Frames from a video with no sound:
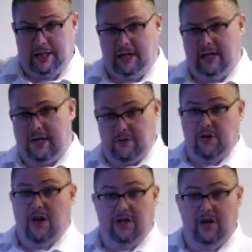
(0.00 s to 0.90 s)
in it and the
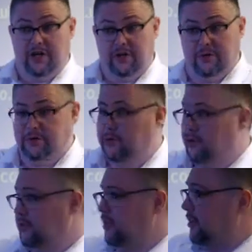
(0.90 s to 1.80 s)
guy that I use
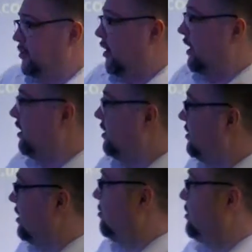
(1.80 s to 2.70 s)
because he's great. He
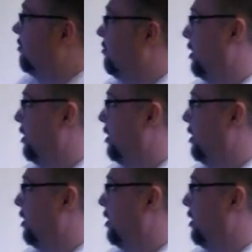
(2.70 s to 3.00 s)
sends me stuff really